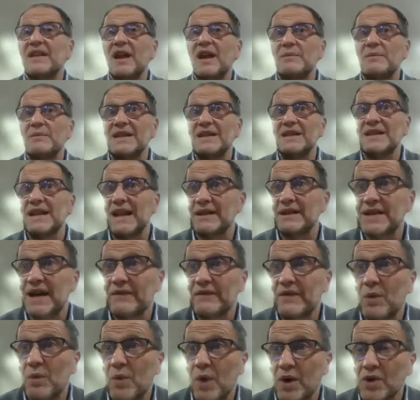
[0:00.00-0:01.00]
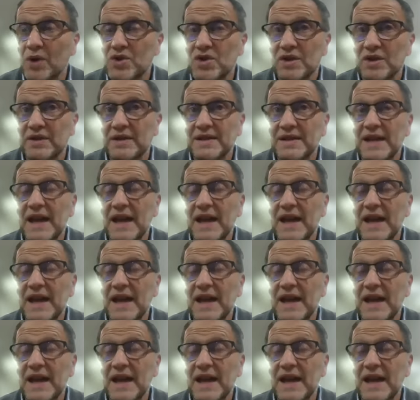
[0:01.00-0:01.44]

Nobody's allowed to have a watch on the